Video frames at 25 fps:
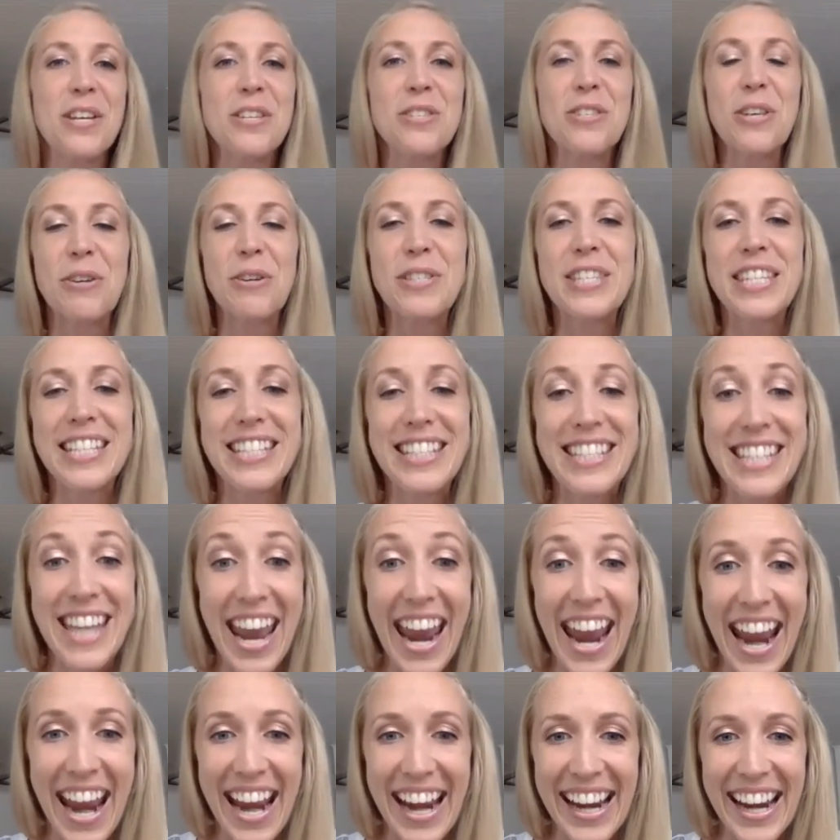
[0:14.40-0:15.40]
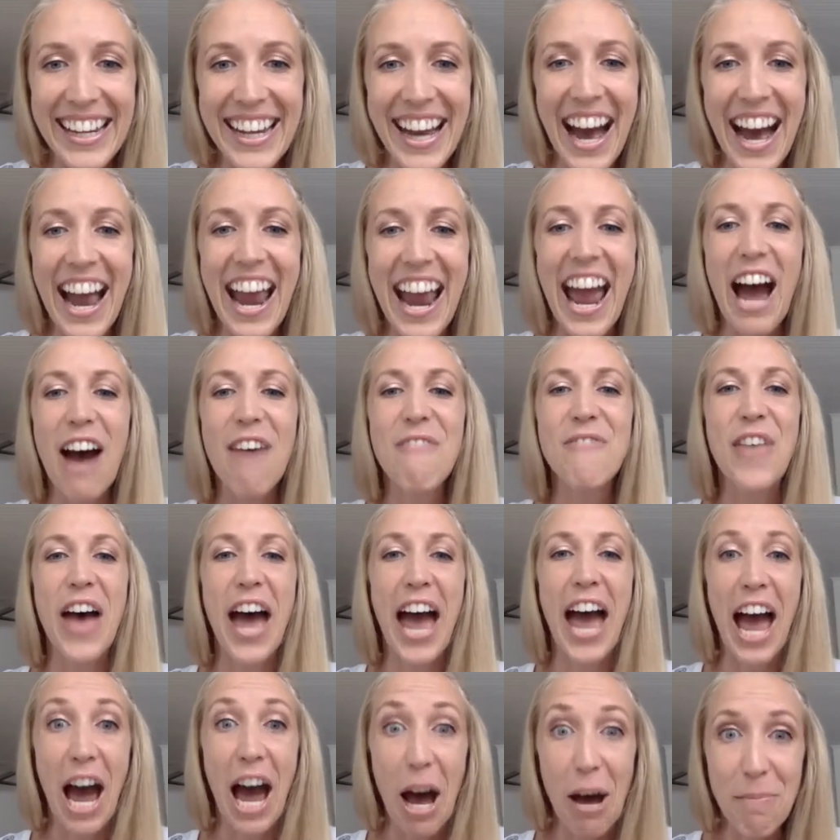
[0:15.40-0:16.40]
So today, I have the
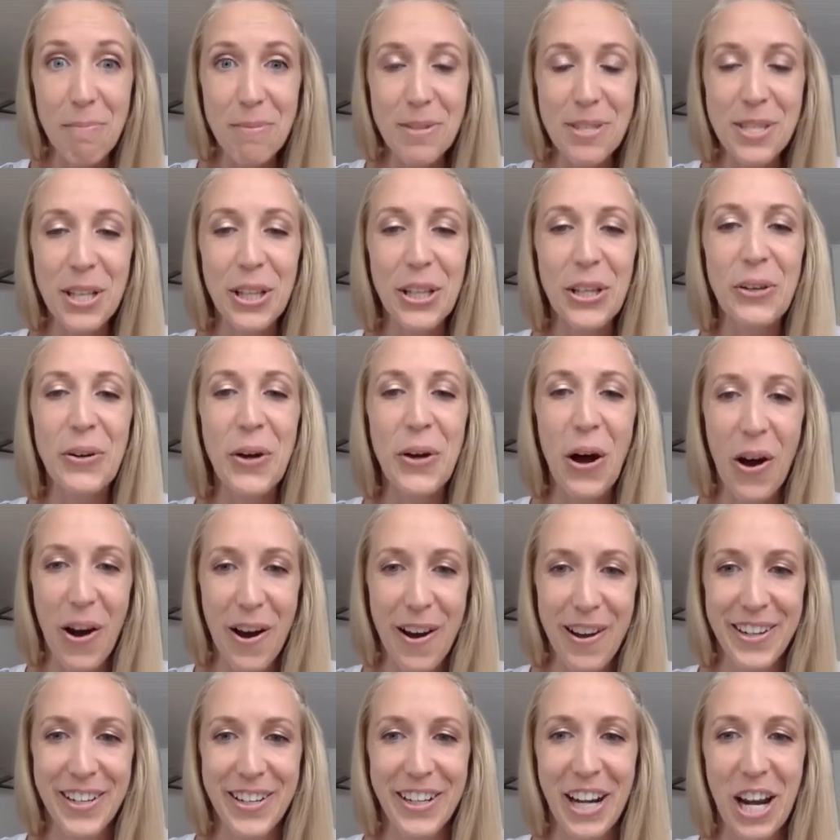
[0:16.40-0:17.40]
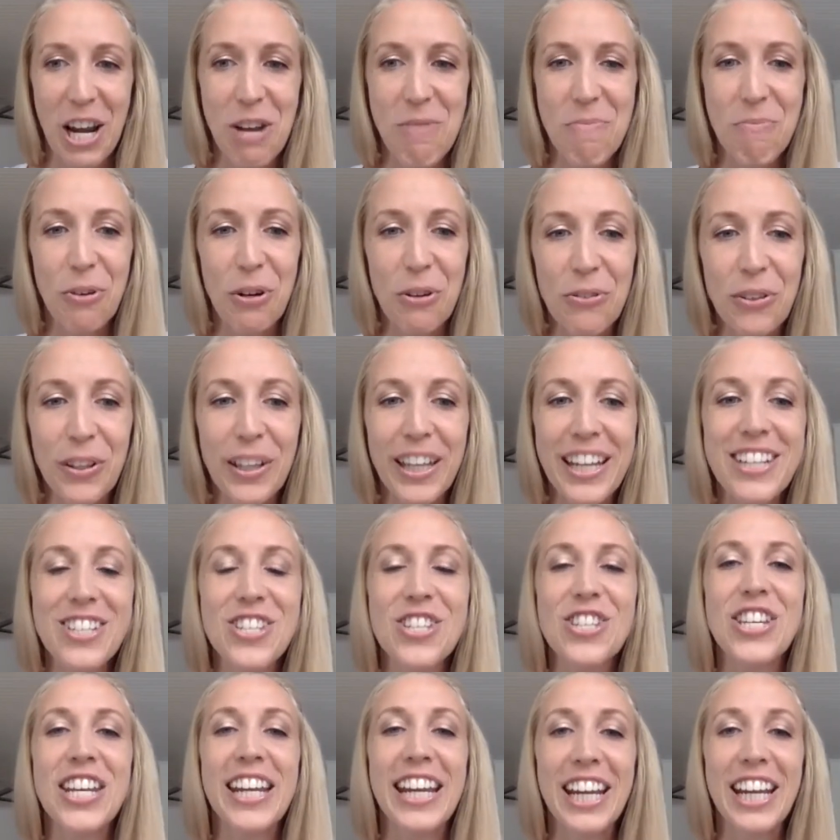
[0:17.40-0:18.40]
absolute honor and
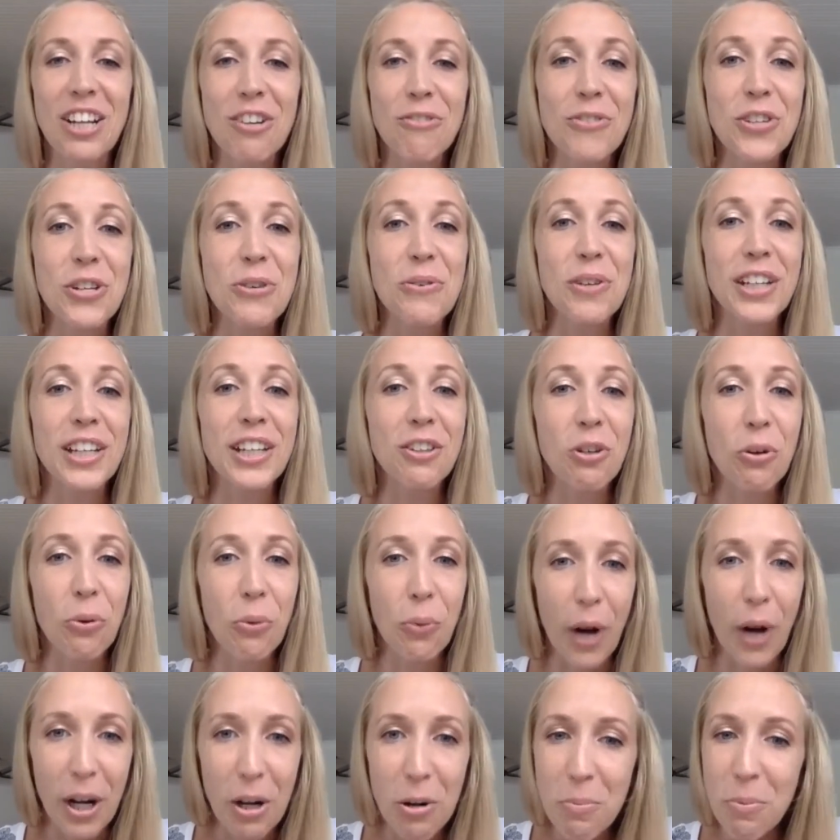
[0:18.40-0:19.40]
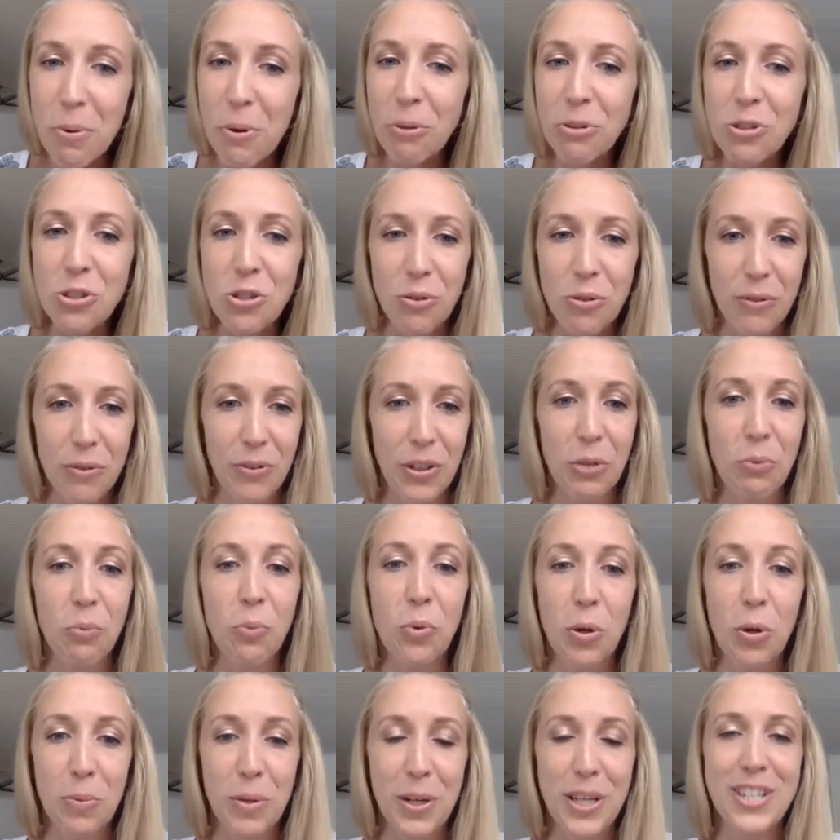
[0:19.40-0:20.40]
privilege to interview an incredible, driven
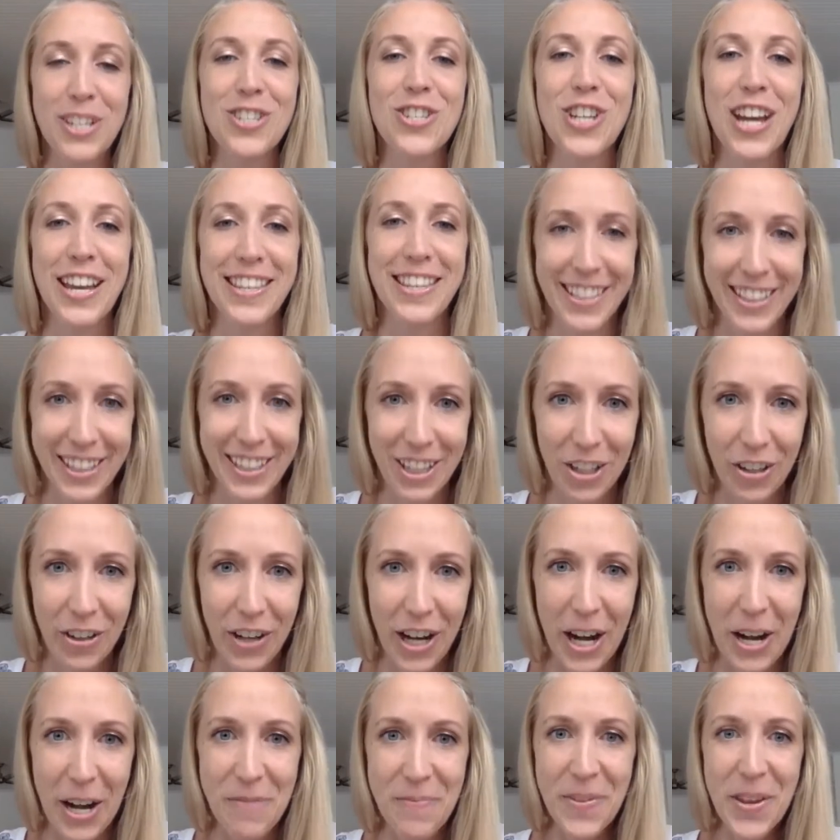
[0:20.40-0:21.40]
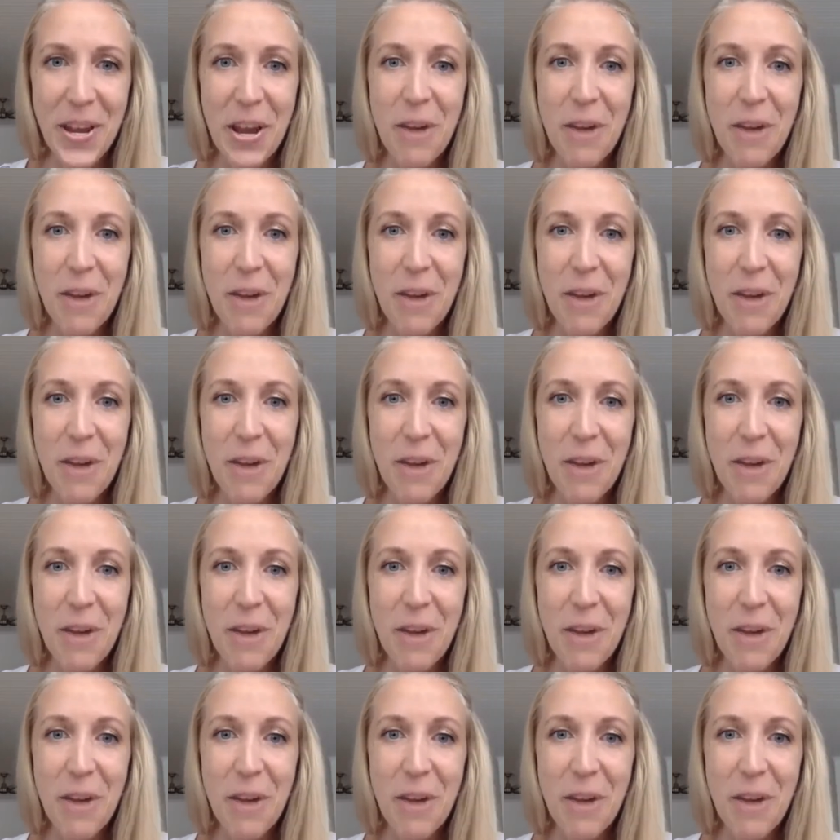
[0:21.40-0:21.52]
woman, Jessica Crate.